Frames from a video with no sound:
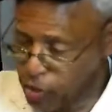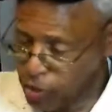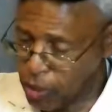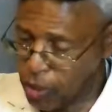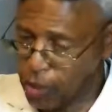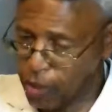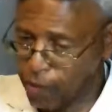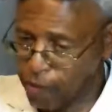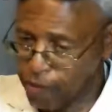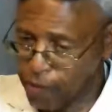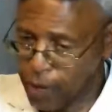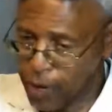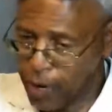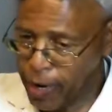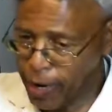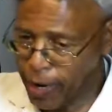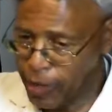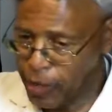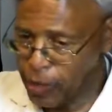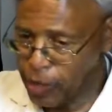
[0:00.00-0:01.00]

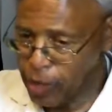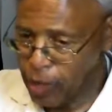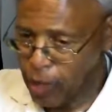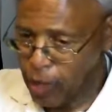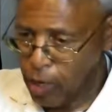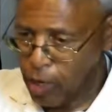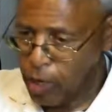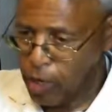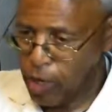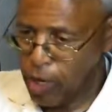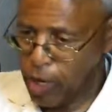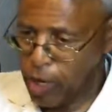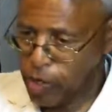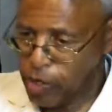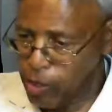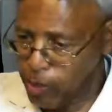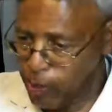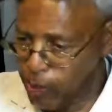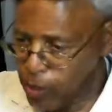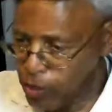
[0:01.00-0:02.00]
signifies the
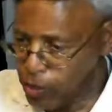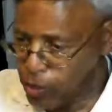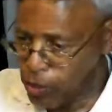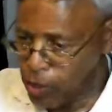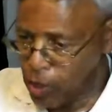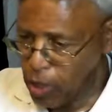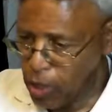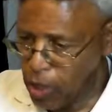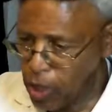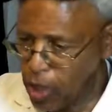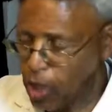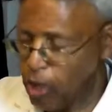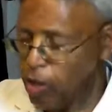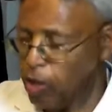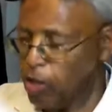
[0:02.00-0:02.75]
intimacy,